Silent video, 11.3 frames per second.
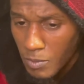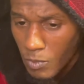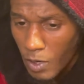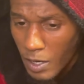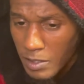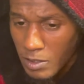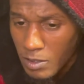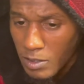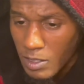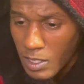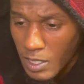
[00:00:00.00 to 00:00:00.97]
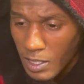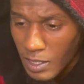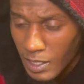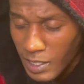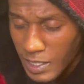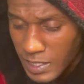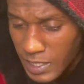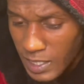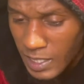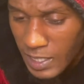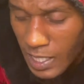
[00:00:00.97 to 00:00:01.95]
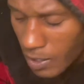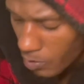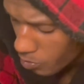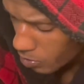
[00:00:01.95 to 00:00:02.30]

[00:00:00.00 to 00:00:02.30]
while you're cleansing it out.